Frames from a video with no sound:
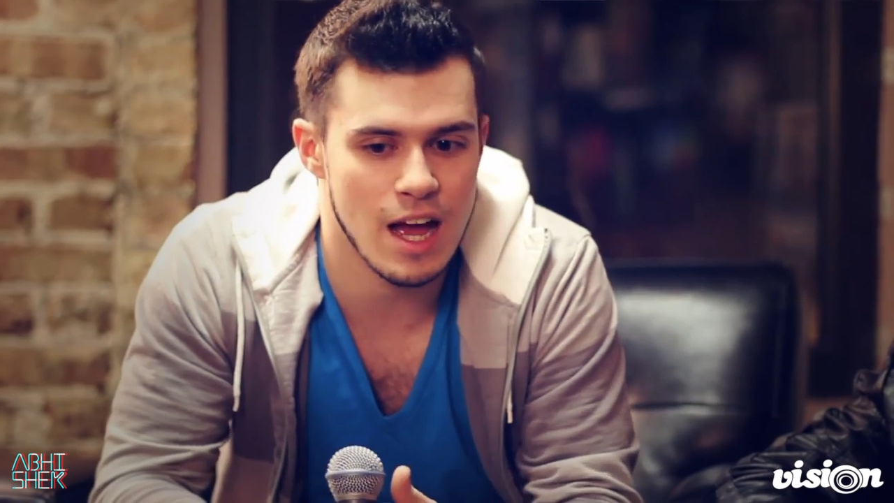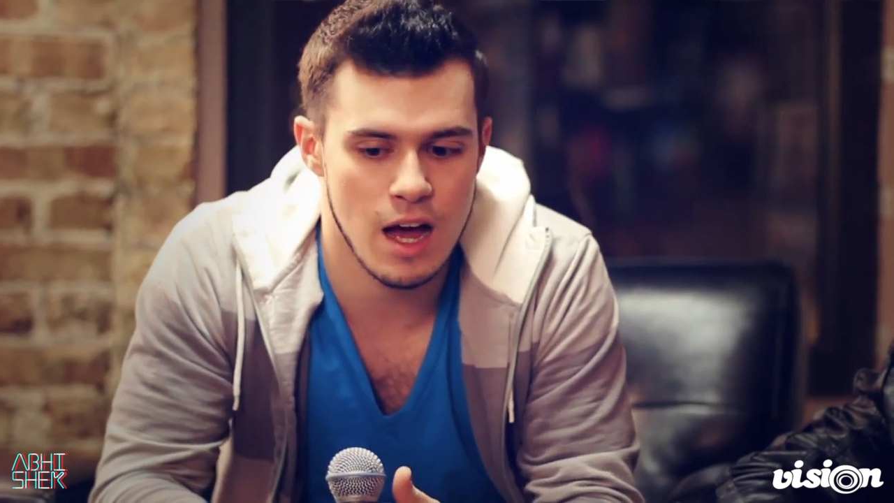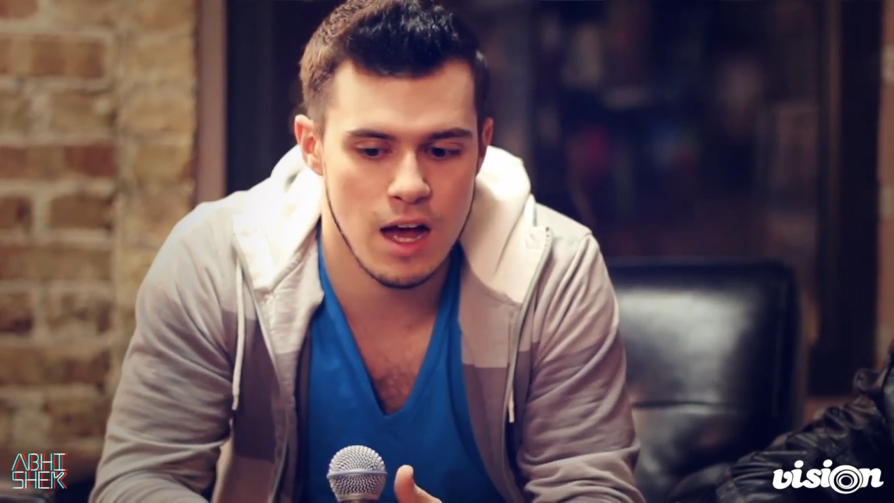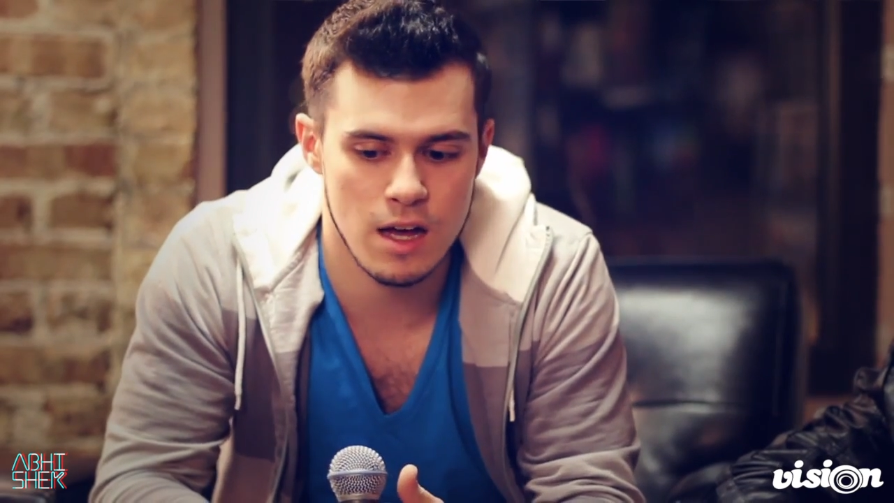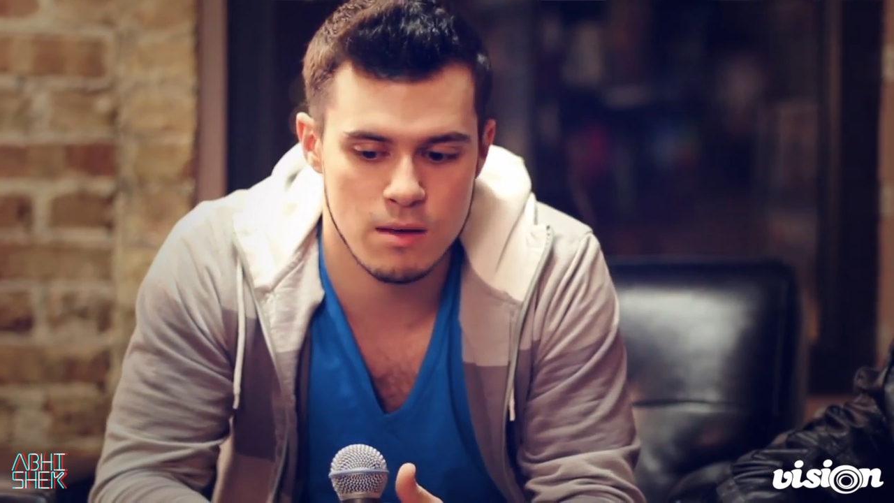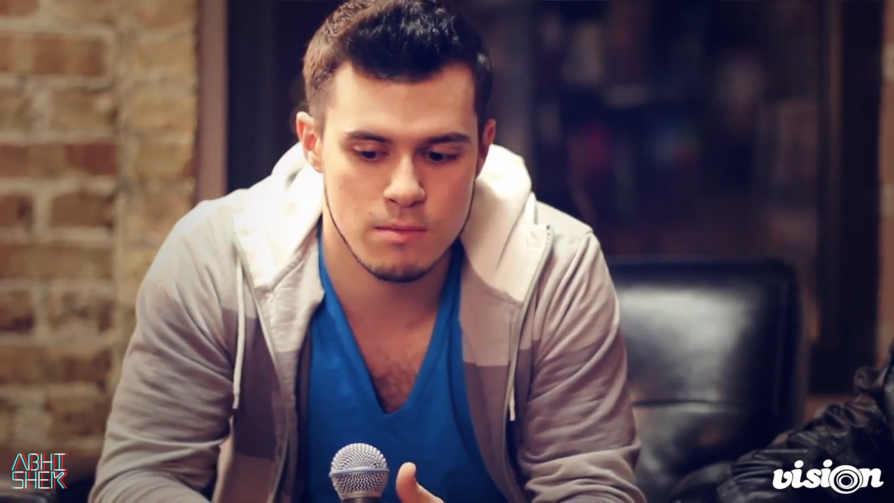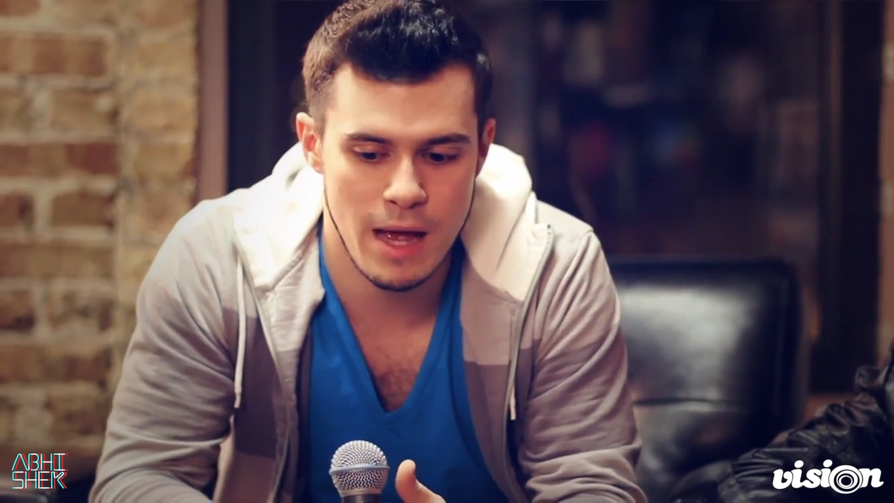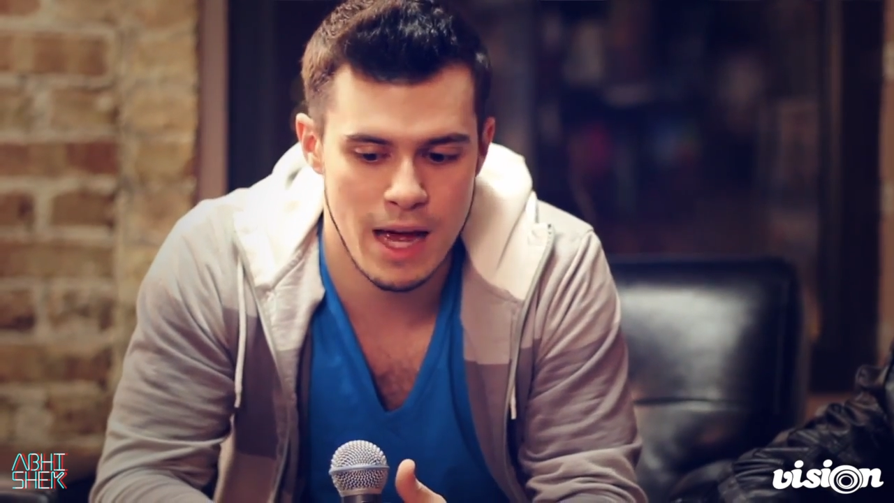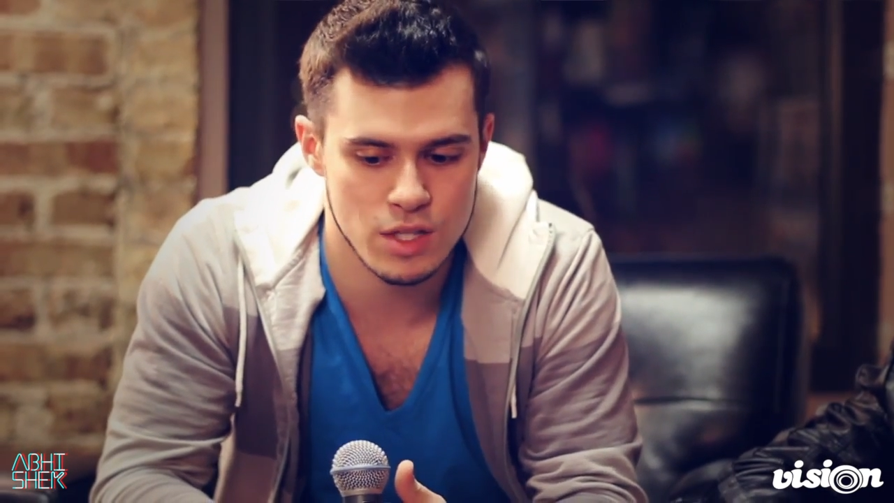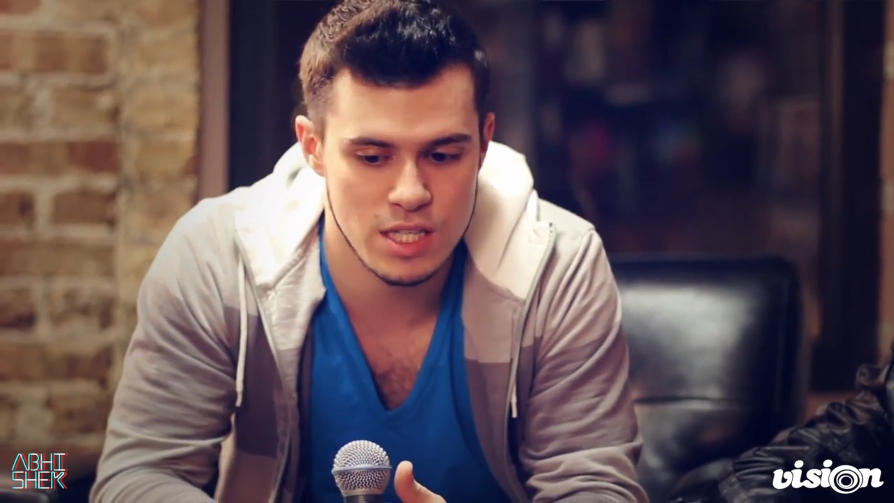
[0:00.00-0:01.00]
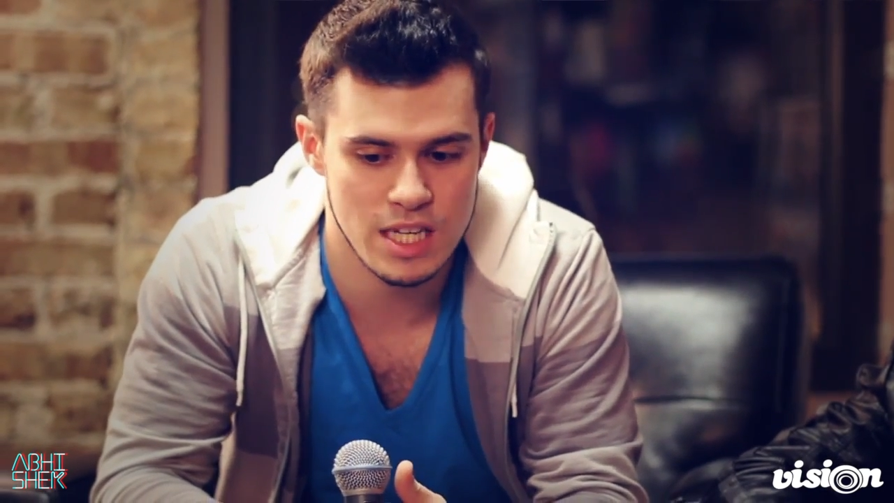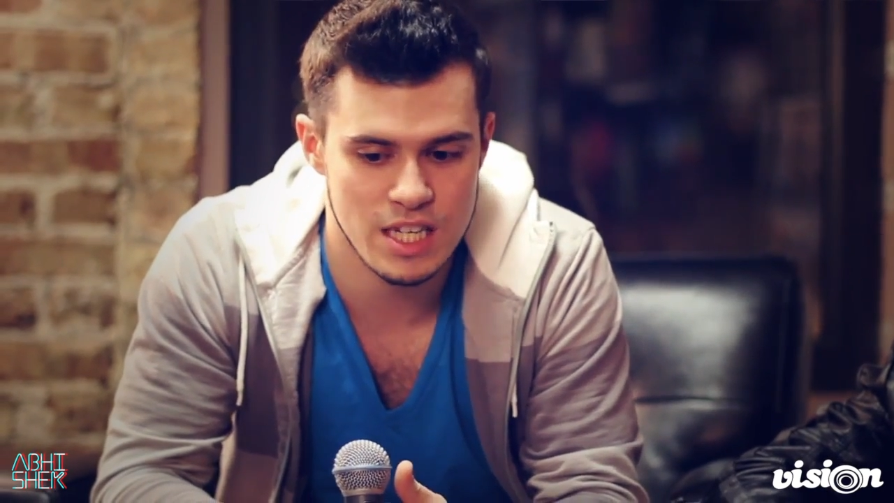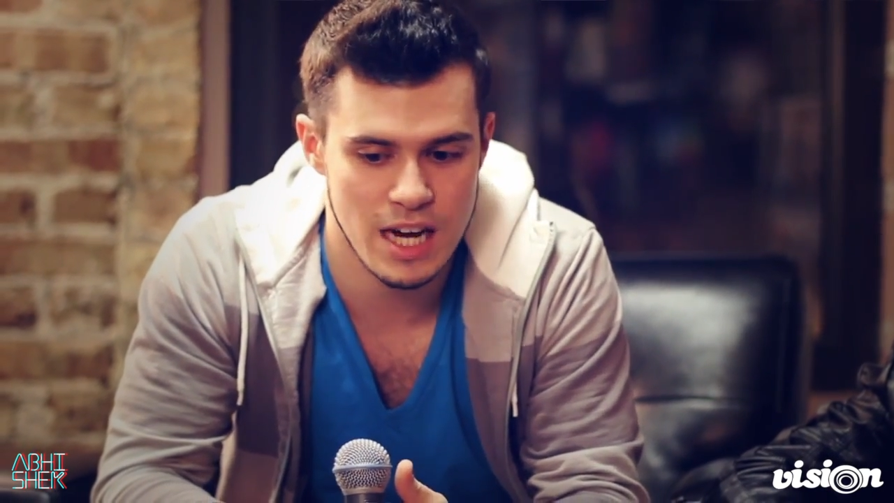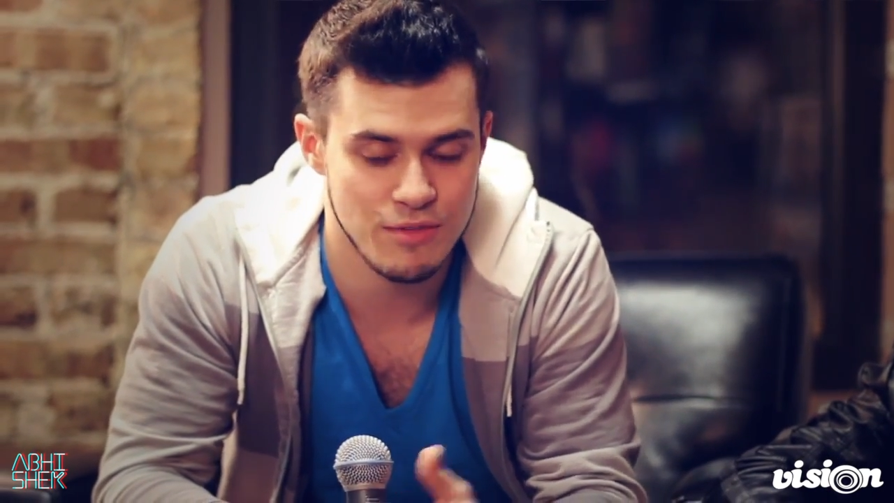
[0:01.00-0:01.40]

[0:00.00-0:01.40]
house DJ